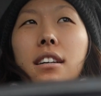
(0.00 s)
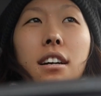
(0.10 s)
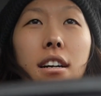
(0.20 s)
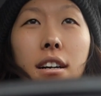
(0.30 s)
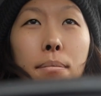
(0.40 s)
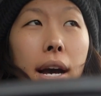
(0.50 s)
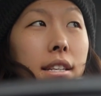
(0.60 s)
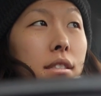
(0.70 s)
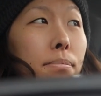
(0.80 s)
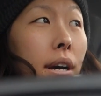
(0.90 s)
a
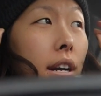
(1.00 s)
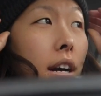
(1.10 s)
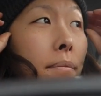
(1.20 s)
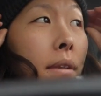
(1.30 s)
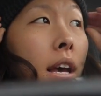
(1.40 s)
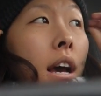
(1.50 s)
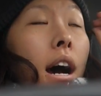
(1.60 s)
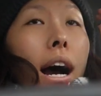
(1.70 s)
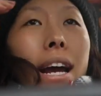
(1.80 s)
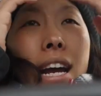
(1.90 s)
mess. But
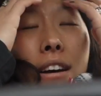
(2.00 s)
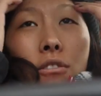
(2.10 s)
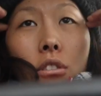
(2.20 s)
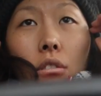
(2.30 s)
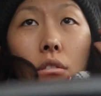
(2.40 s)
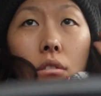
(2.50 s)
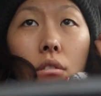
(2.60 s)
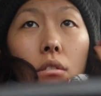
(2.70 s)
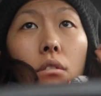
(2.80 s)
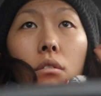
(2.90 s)
I have
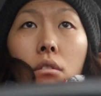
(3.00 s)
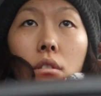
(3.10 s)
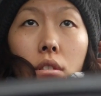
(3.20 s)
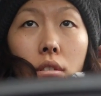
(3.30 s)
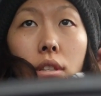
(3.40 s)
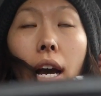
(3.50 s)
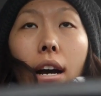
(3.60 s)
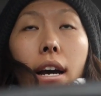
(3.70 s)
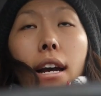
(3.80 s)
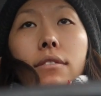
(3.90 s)
to
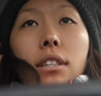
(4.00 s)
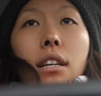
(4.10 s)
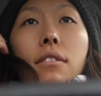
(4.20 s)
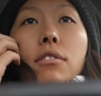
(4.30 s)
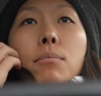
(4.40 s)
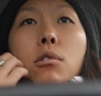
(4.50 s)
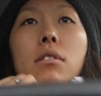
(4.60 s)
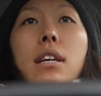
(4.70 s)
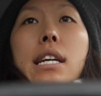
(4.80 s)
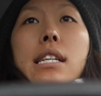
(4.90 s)
get a few more
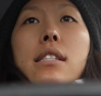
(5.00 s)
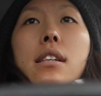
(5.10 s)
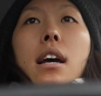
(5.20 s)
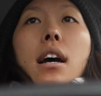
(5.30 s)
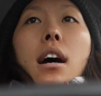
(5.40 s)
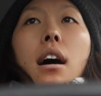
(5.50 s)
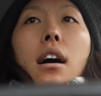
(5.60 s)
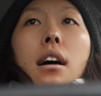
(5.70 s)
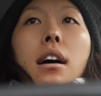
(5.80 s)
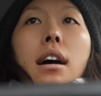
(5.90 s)
things.
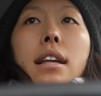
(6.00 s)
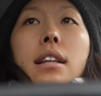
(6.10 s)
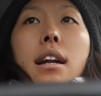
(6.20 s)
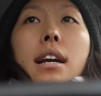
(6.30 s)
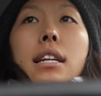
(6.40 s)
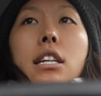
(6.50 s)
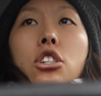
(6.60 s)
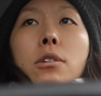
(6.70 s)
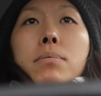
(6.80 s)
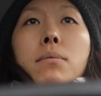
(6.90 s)
And then I need to
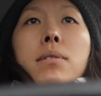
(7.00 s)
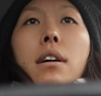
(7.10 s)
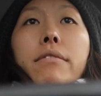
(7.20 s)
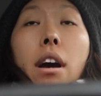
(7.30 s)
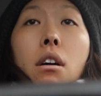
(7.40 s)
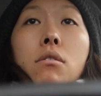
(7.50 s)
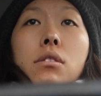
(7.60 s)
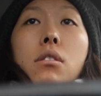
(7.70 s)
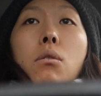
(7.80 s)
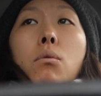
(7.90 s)
ship some stuff out,
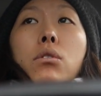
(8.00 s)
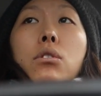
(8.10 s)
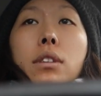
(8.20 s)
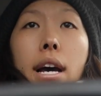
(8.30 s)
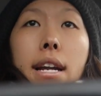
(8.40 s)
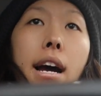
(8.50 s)
so we'll do that